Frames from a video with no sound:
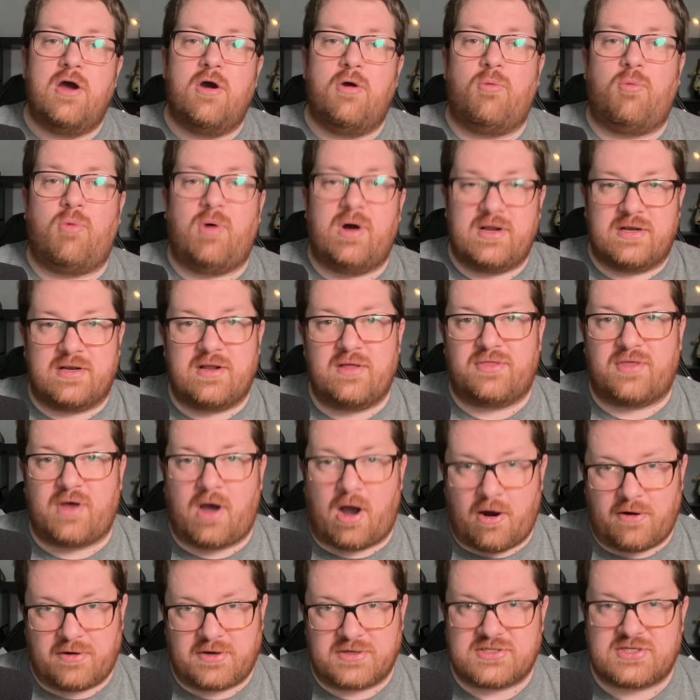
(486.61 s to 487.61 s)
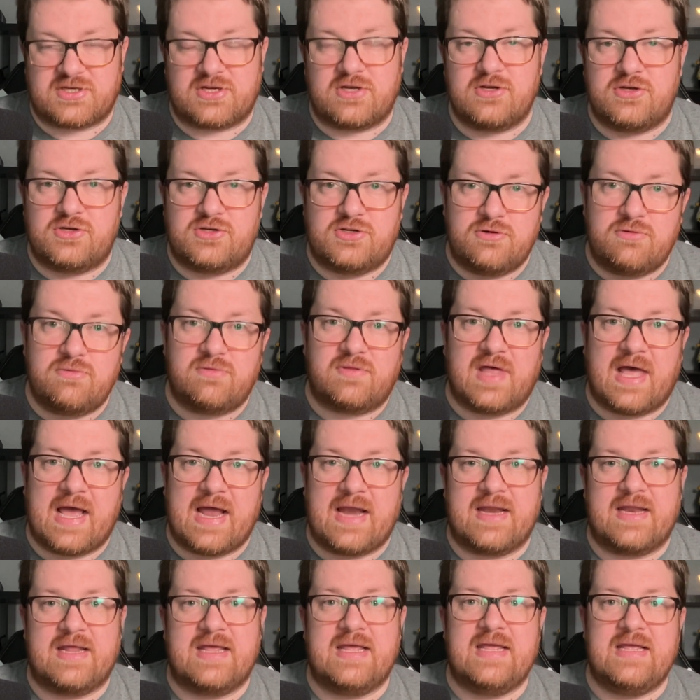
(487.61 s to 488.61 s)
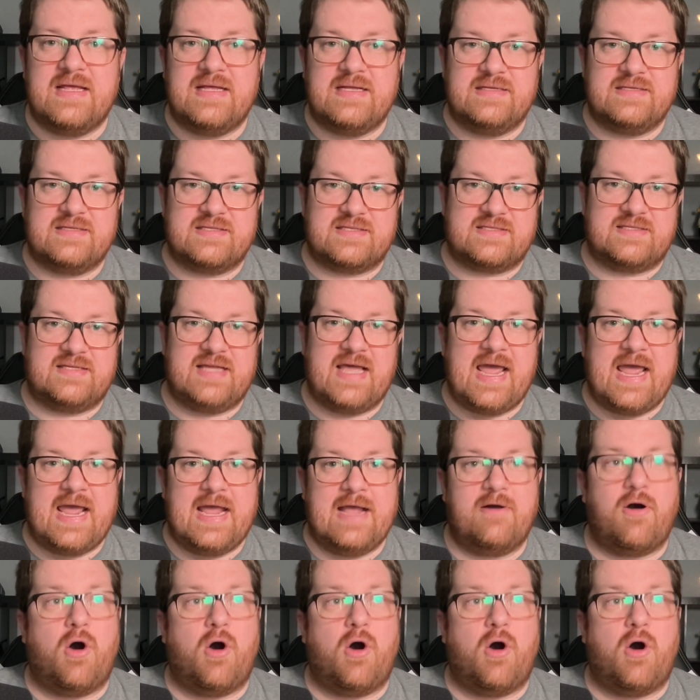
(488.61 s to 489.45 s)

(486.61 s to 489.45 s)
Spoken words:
What the artist could do then is say,